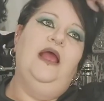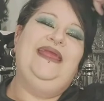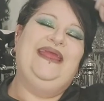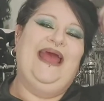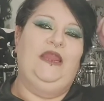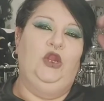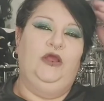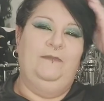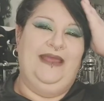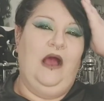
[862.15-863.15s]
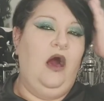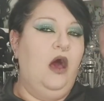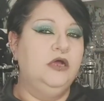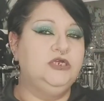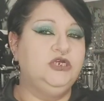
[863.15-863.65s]
It can look a bit
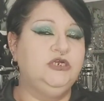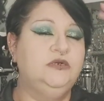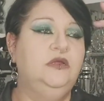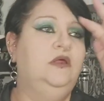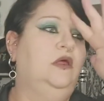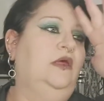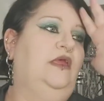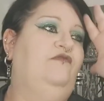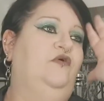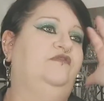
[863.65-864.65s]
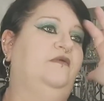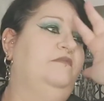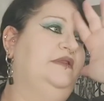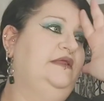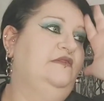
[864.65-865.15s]
harsh. If you're
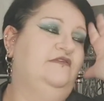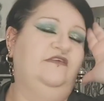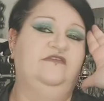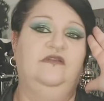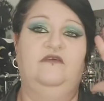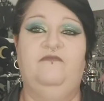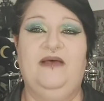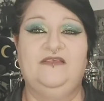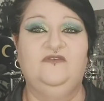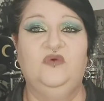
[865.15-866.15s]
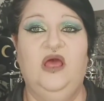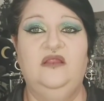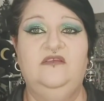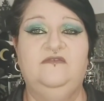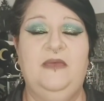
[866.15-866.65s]
somebody that does light pastel
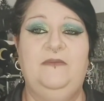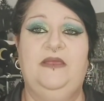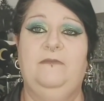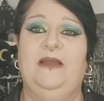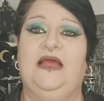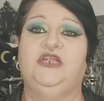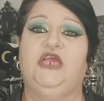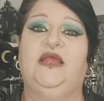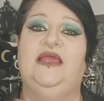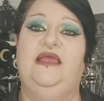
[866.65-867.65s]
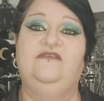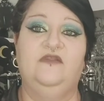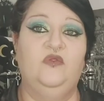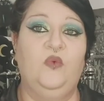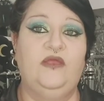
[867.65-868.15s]
colours, maybe a black jacket
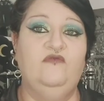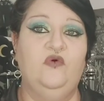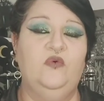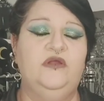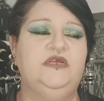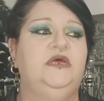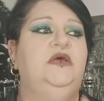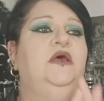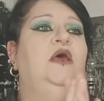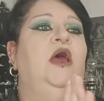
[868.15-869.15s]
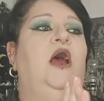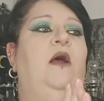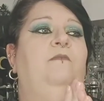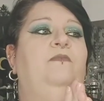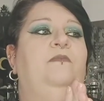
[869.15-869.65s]
isn't the way forward,
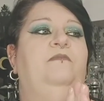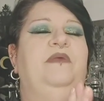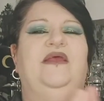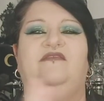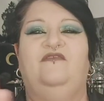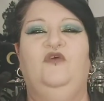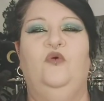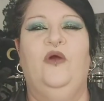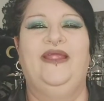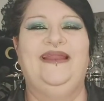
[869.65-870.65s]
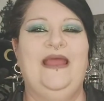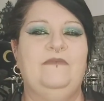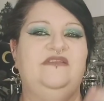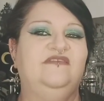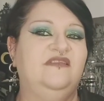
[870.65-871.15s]
because if you're wearing
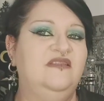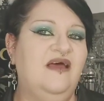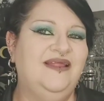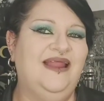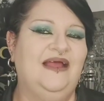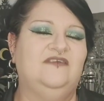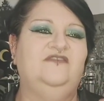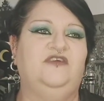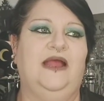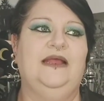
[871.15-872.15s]
lemons and lilacs,